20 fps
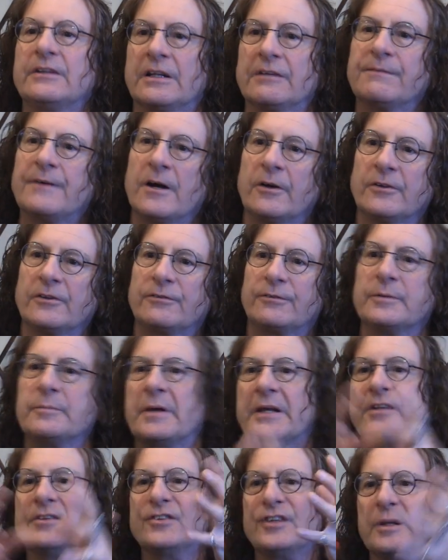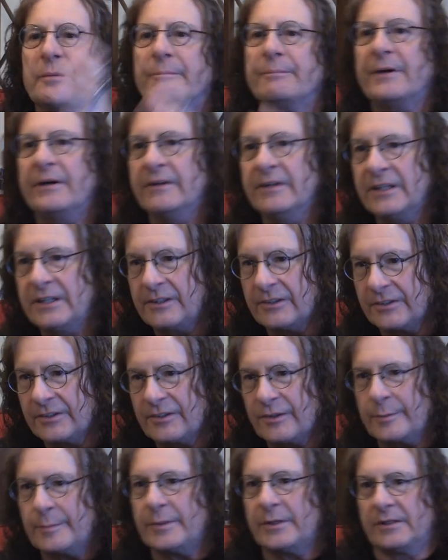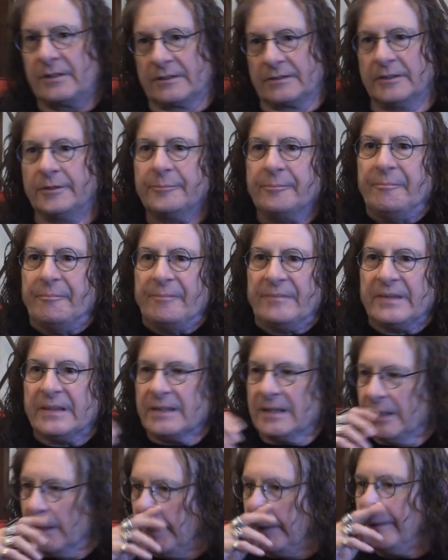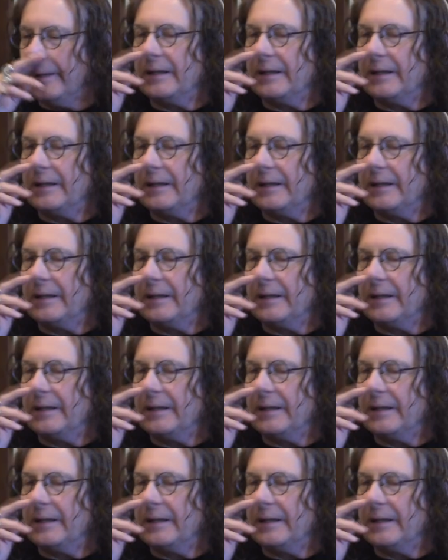They found his remains, and they buried it under the marker. In